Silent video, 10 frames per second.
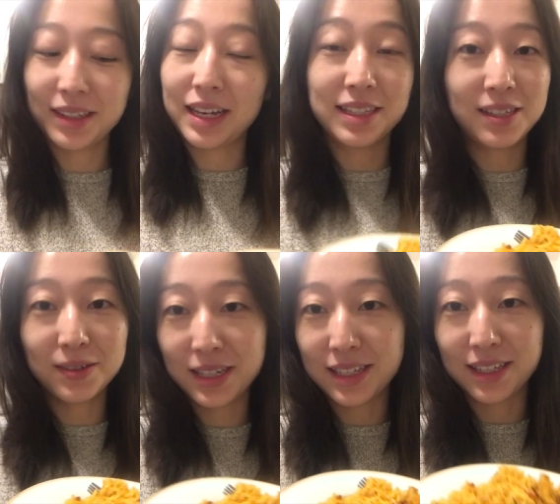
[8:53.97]
it still
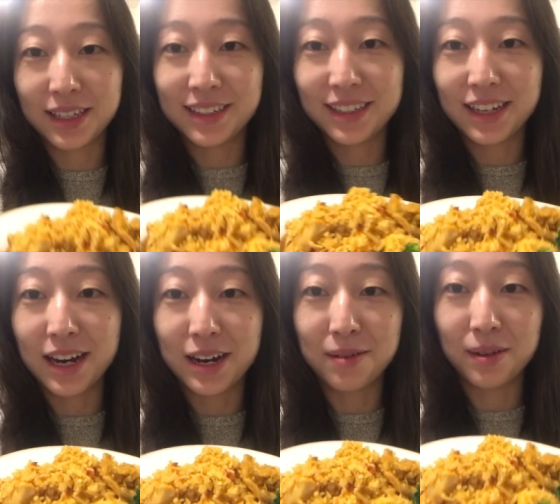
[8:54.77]
tastes good,
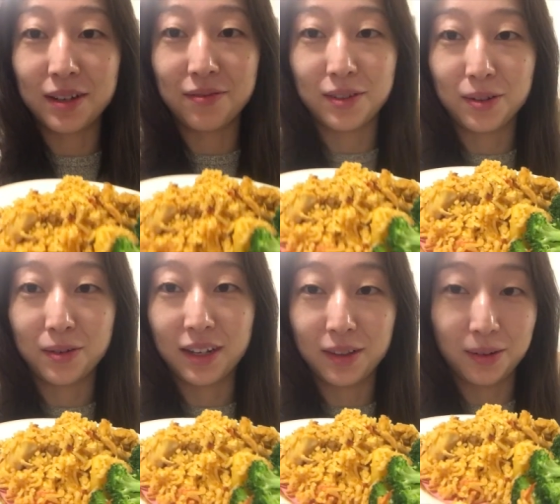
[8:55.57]
um, even though
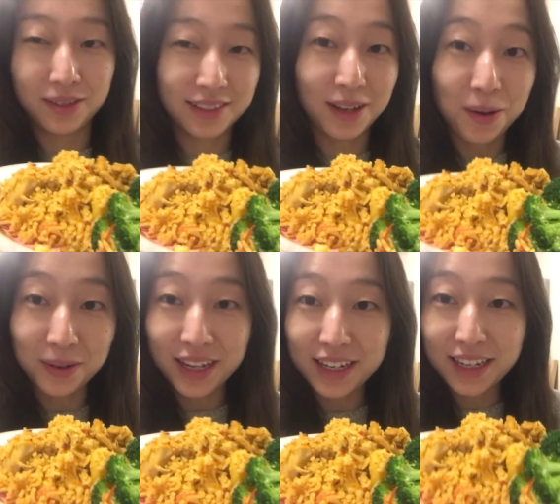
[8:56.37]
it looks
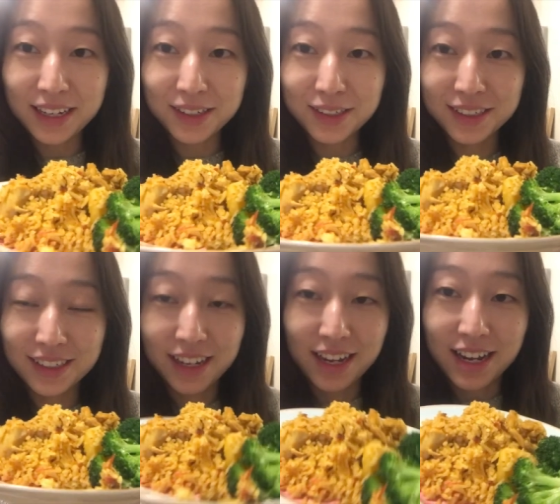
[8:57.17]
okay-ish.
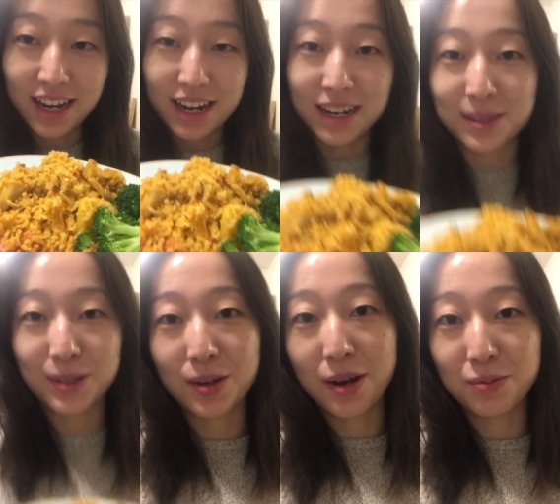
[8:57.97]
Uh,
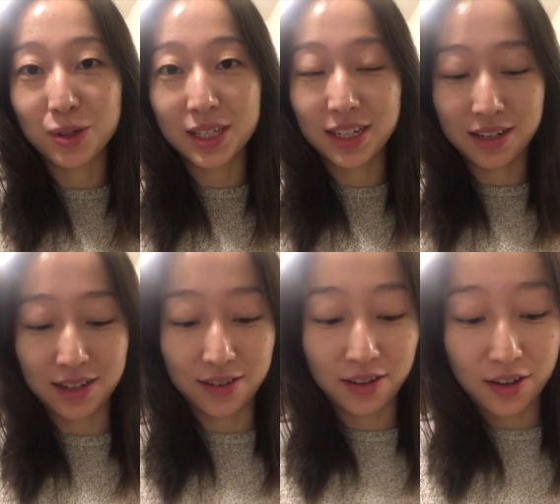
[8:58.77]
so I'm just
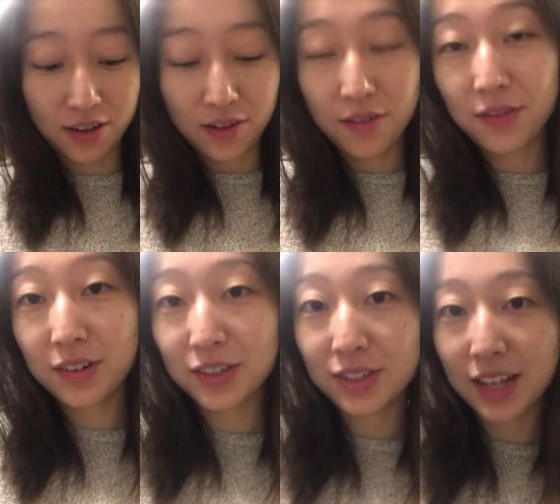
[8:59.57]
gonna
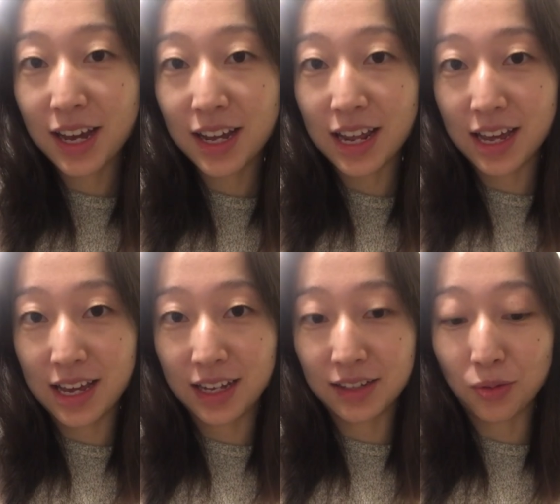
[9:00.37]
finish that
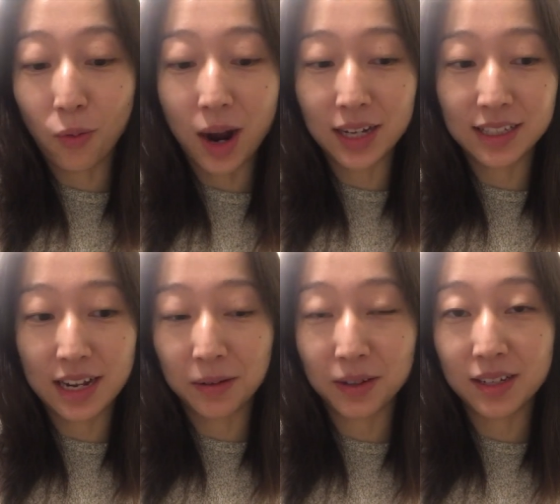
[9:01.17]
and wind
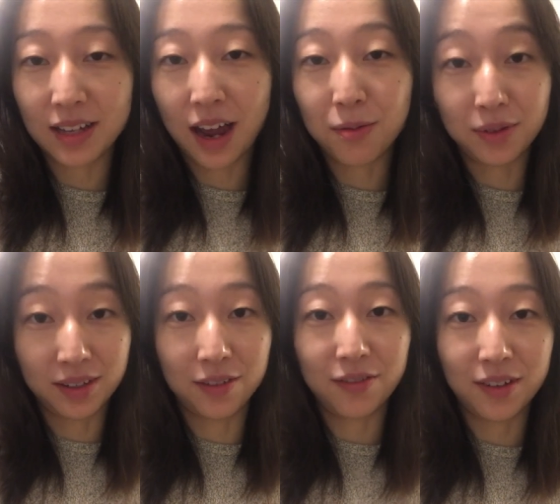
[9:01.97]
down because I
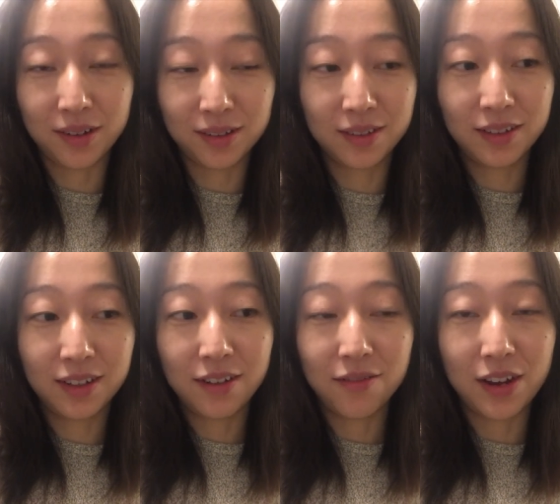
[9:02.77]
really feel
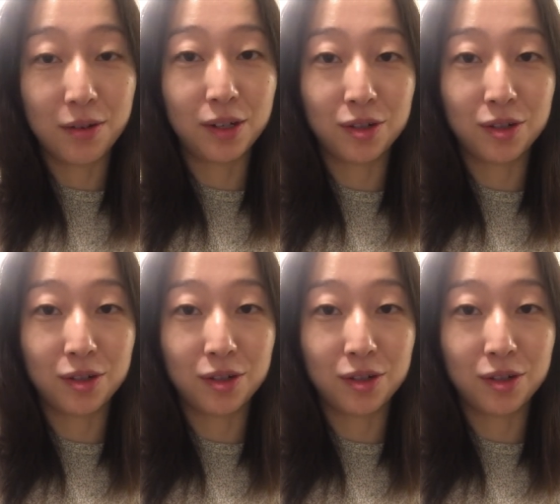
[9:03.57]
very